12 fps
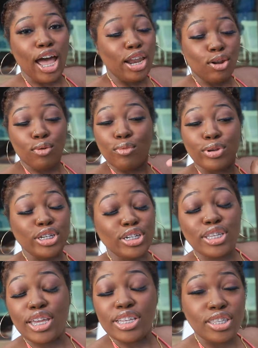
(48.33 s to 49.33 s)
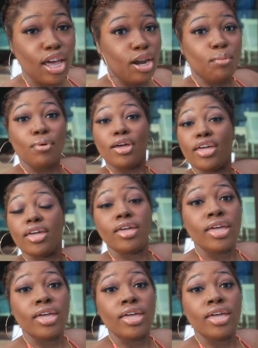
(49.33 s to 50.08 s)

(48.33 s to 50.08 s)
I know we just getting started, but